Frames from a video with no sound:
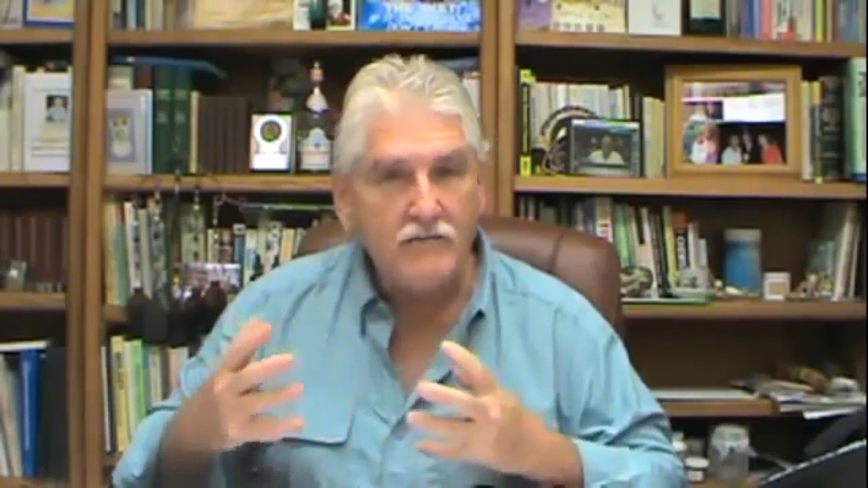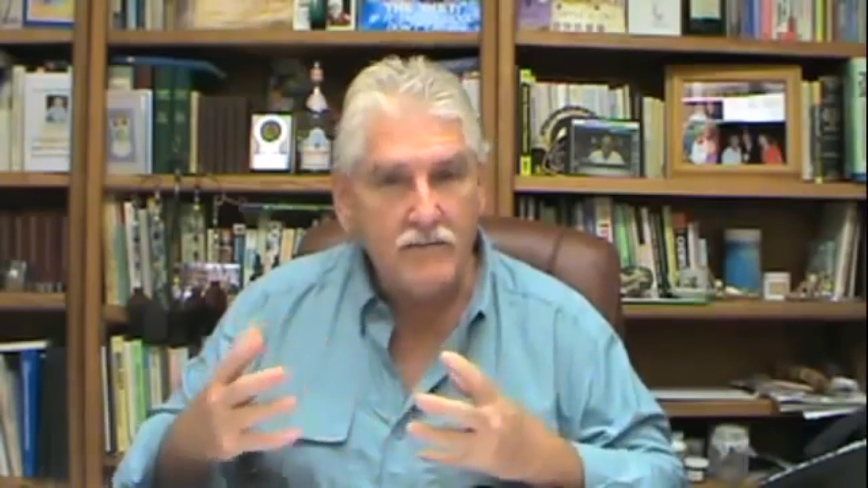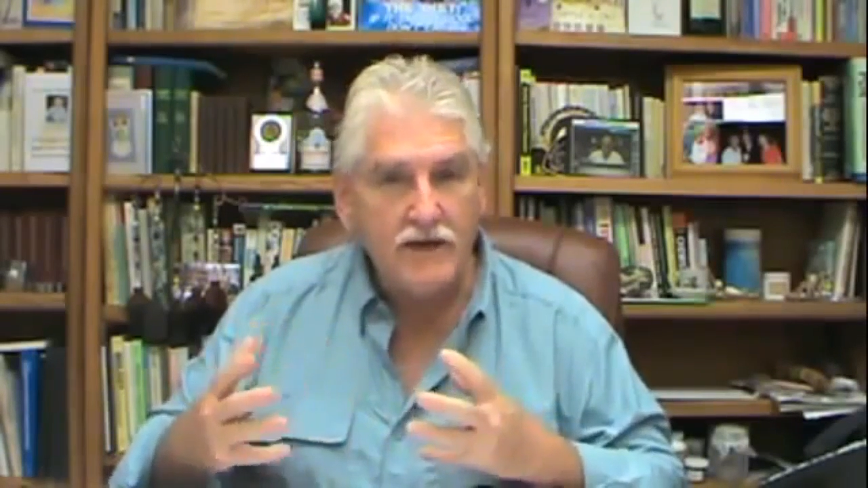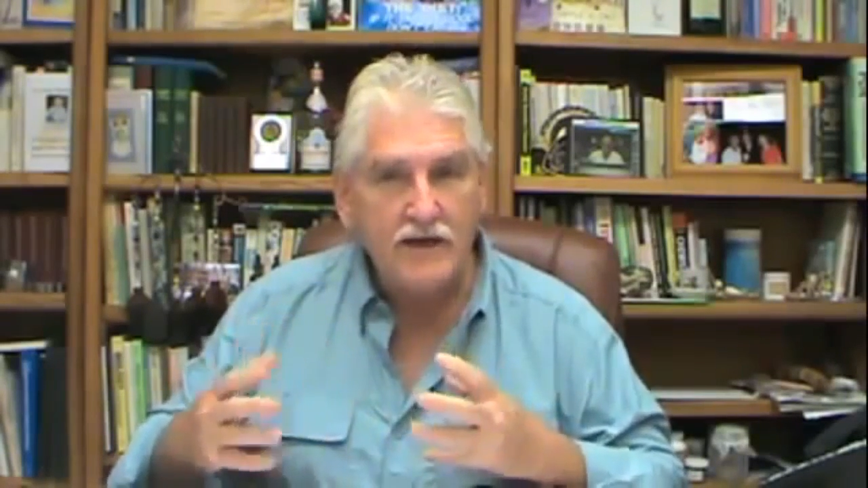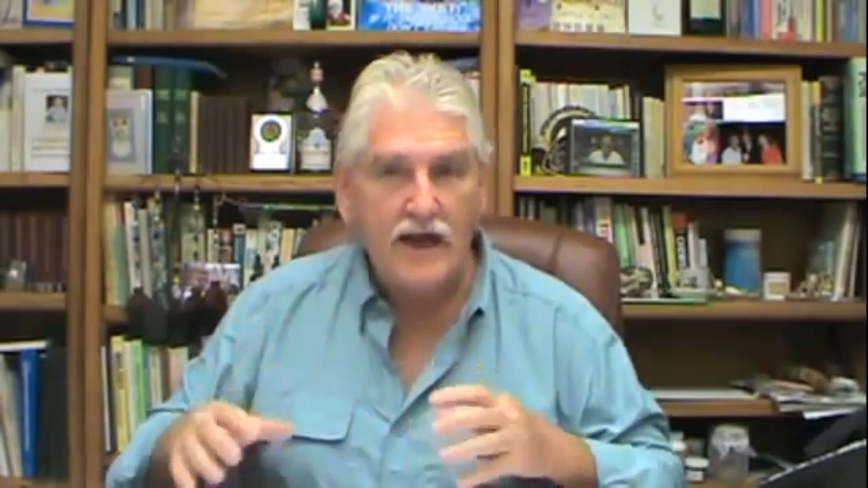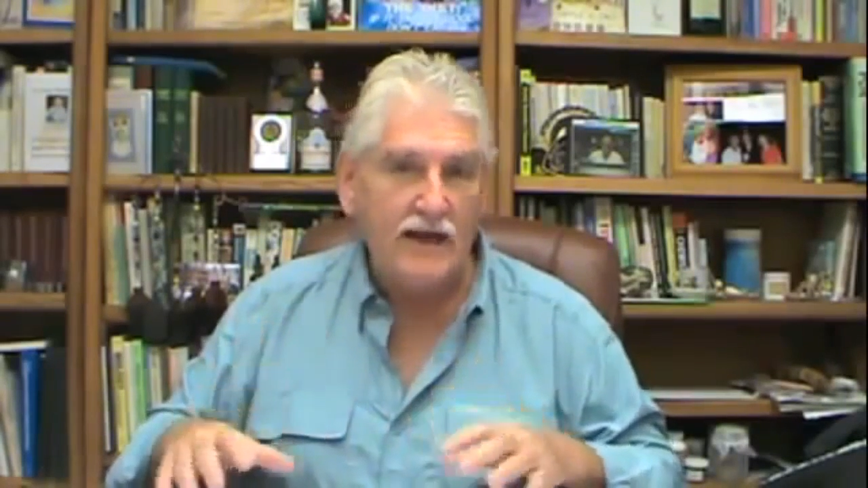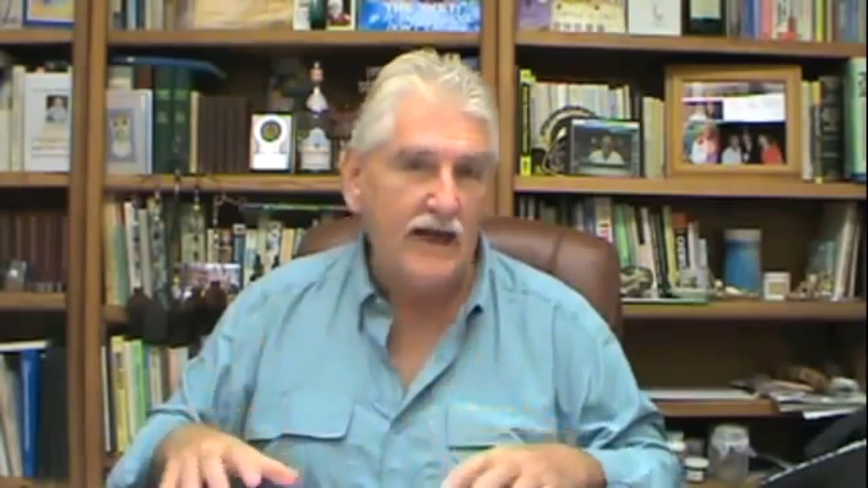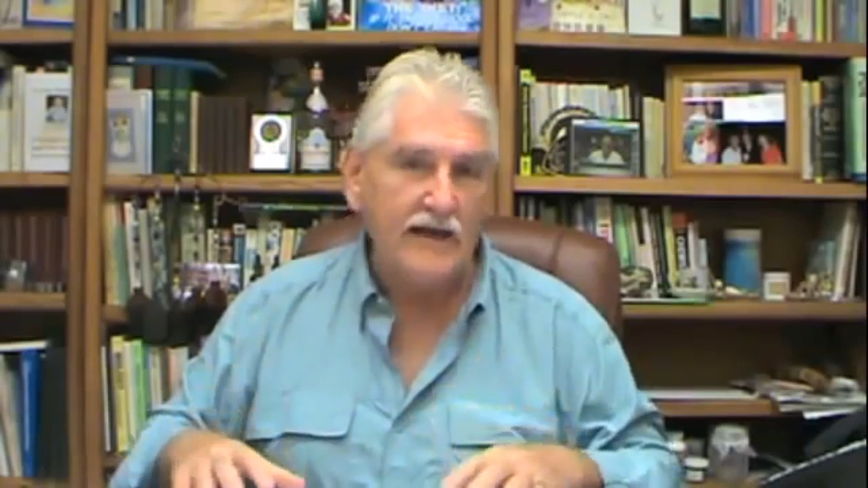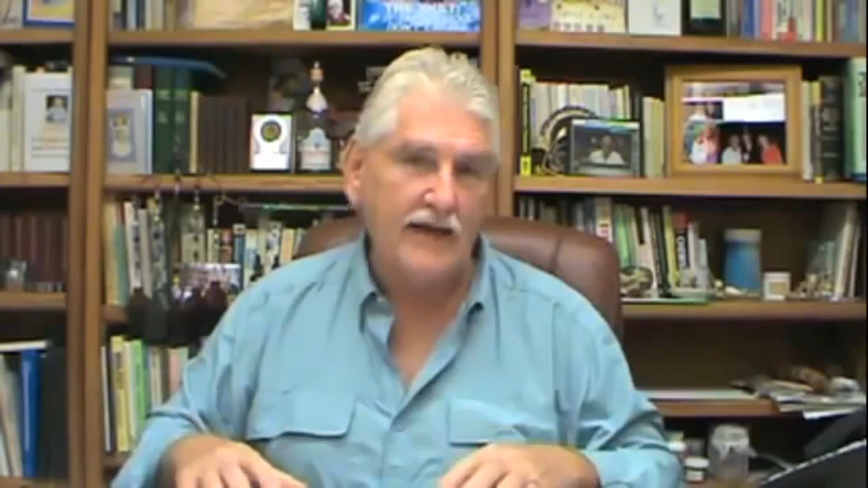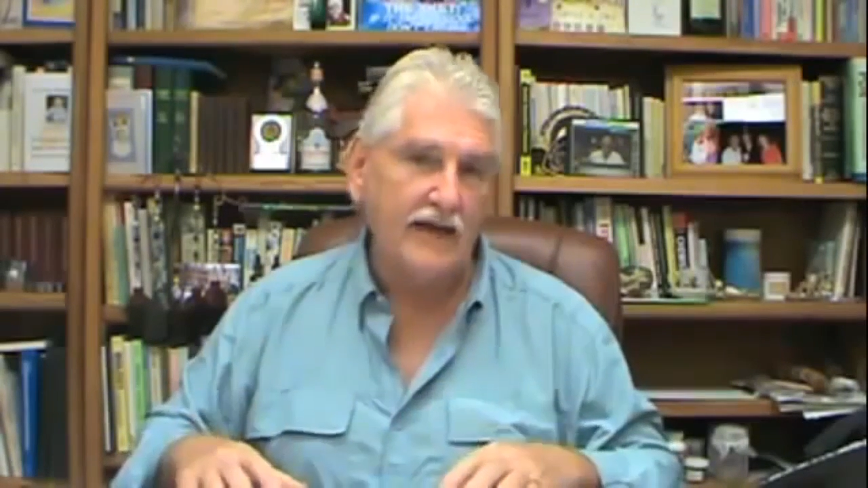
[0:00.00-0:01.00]
to be
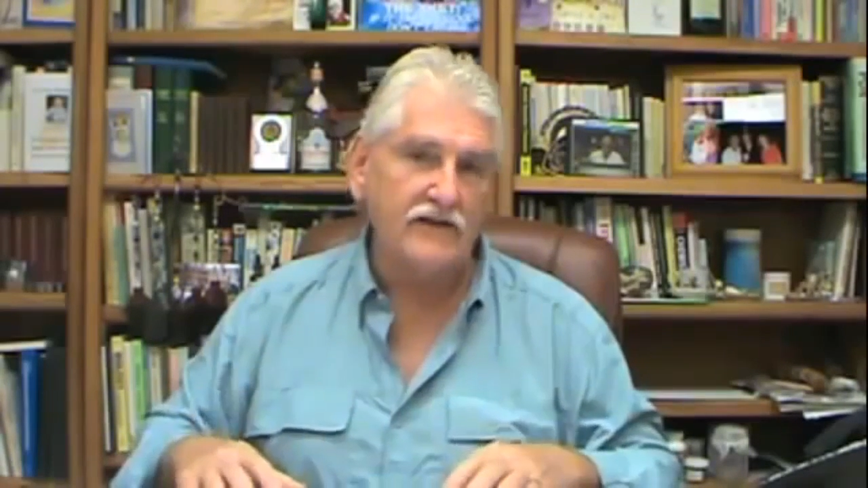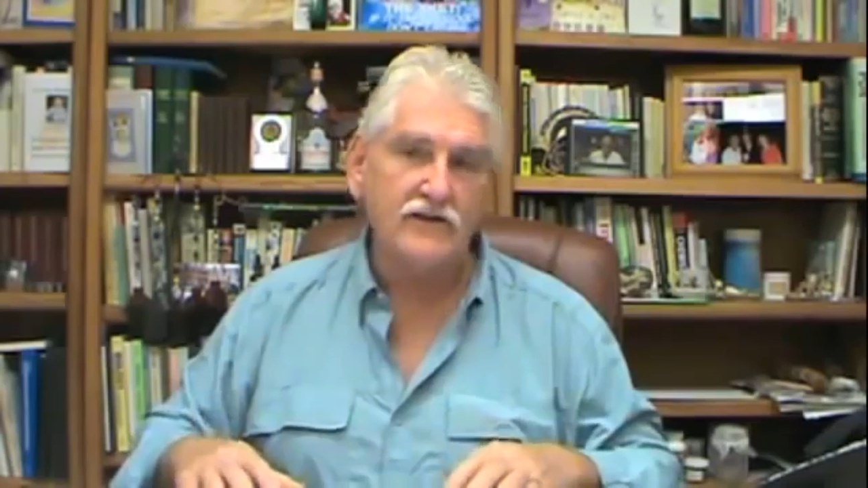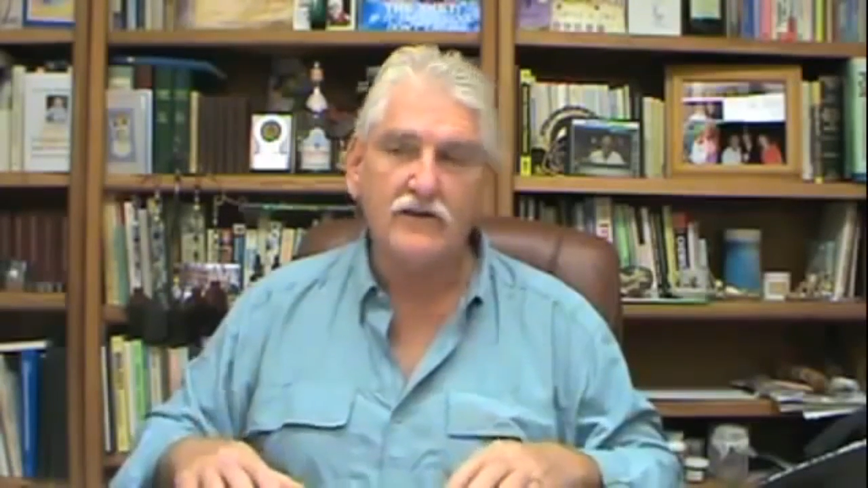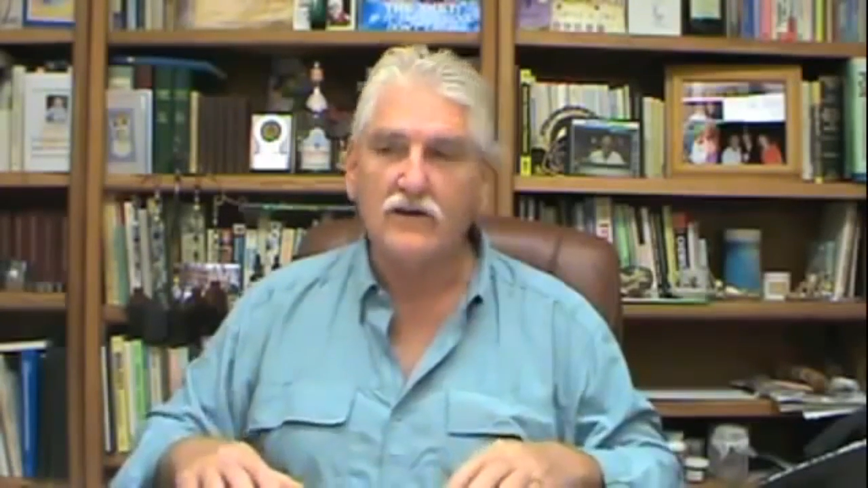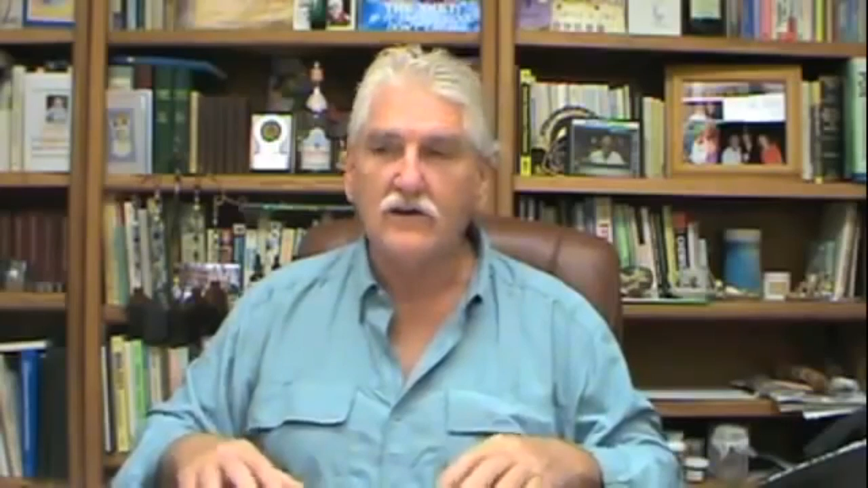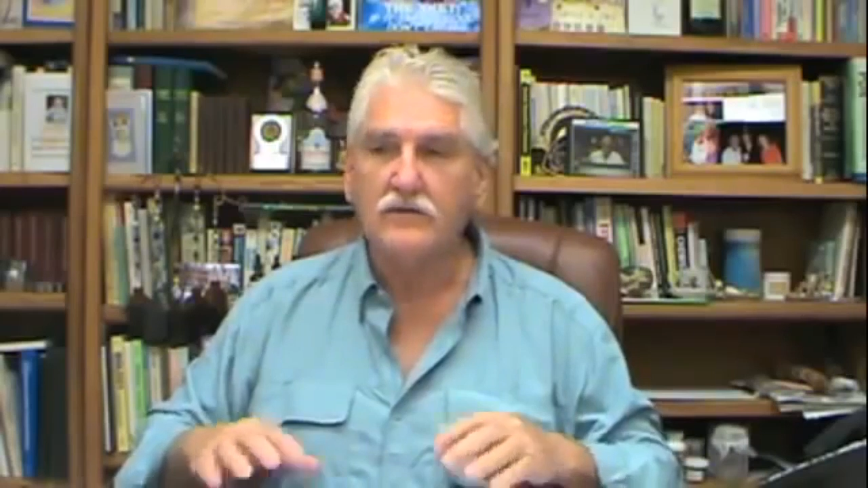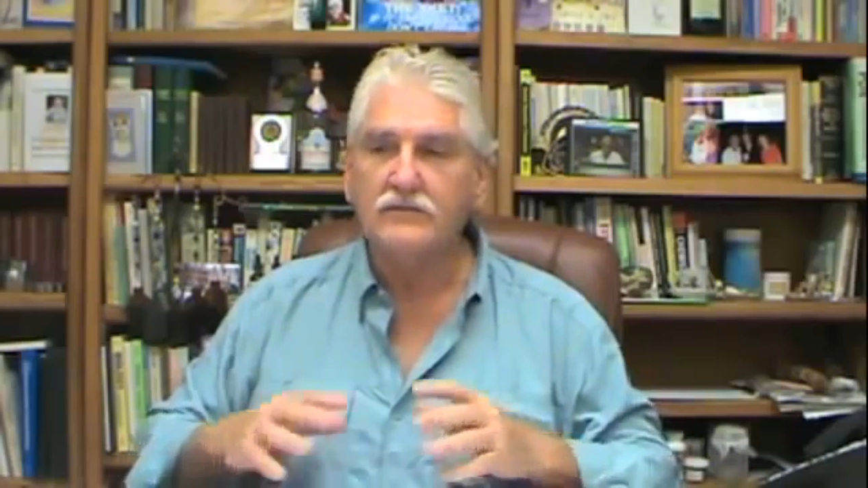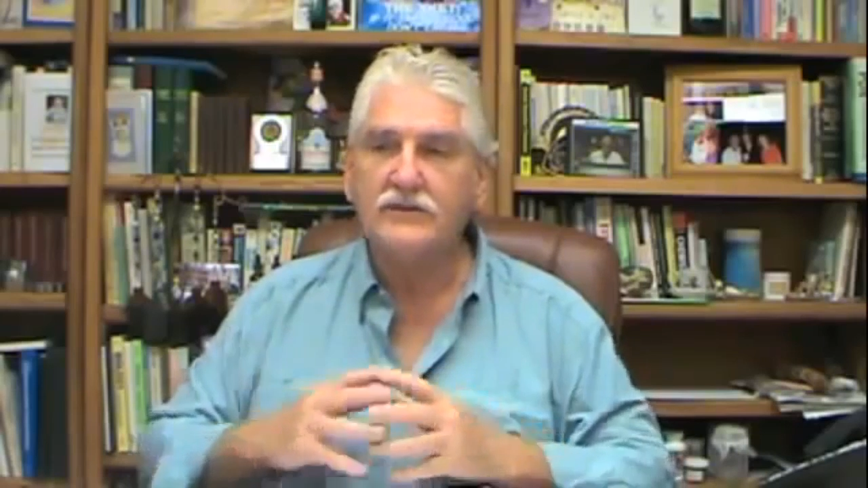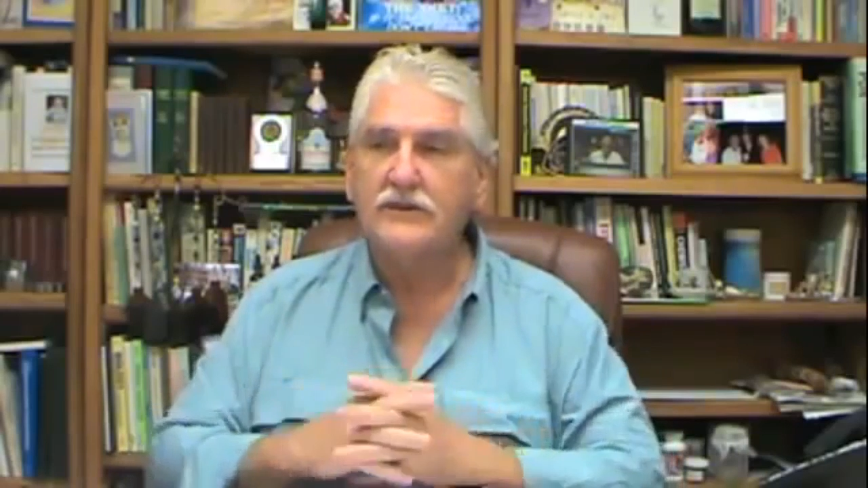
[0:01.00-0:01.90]
anti-cancer herbs,